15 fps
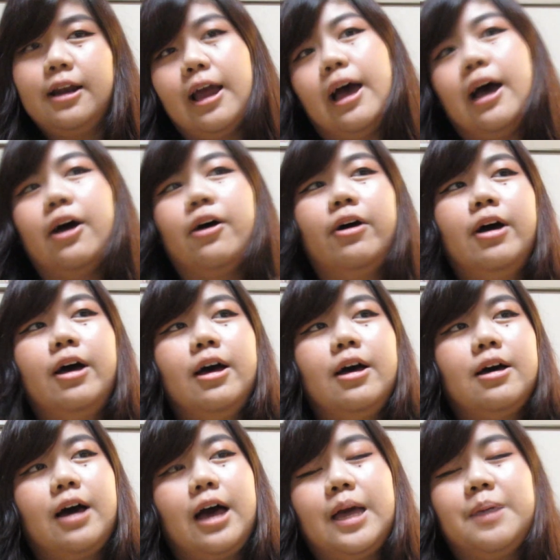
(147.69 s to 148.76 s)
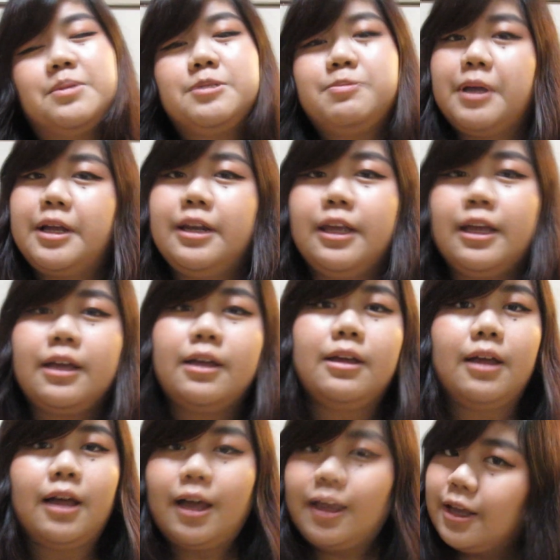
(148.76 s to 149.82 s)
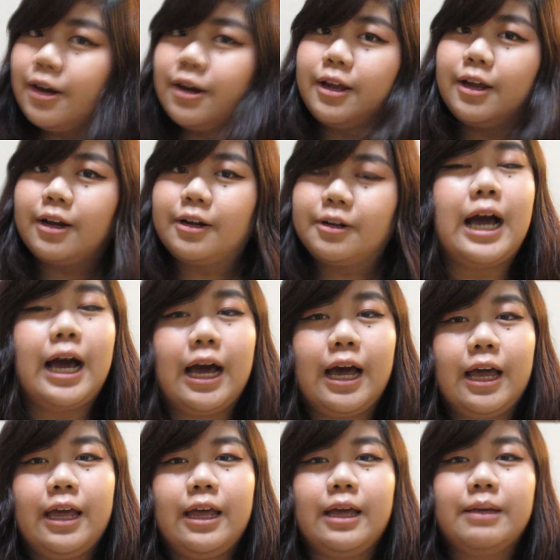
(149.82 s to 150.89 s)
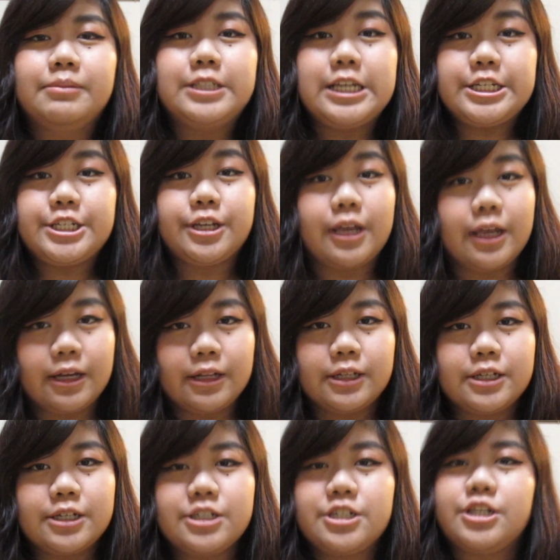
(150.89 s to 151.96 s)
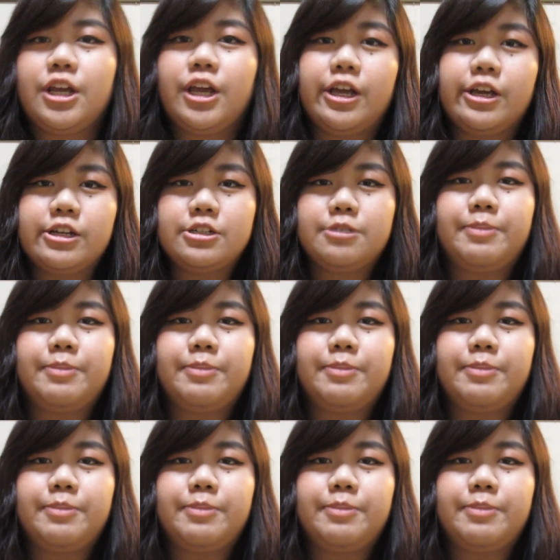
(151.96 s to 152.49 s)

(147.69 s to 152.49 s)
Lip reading: Now, I'm spending a year here. I am teaching English in